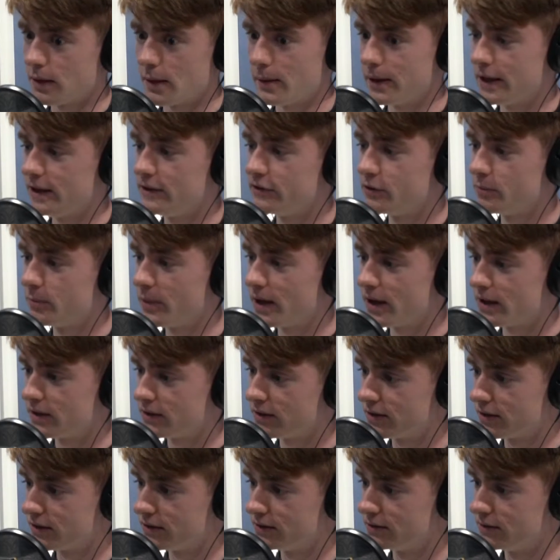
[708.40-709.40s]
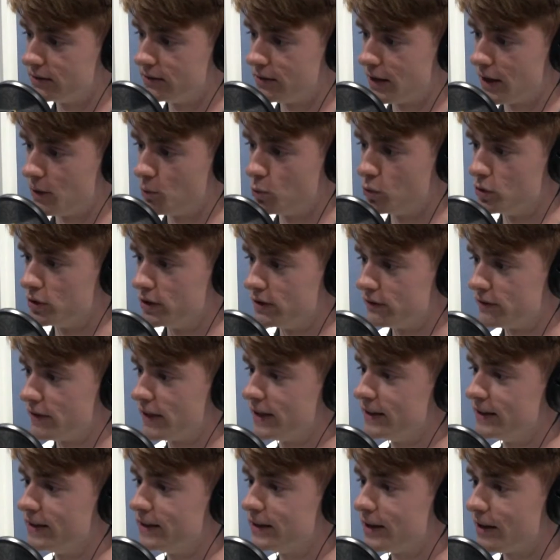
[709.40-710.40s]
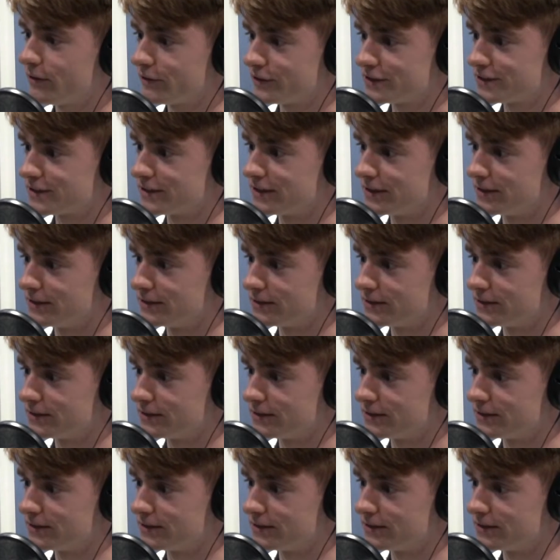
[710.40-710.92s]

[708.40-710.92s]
even better than they would if they did have facilities.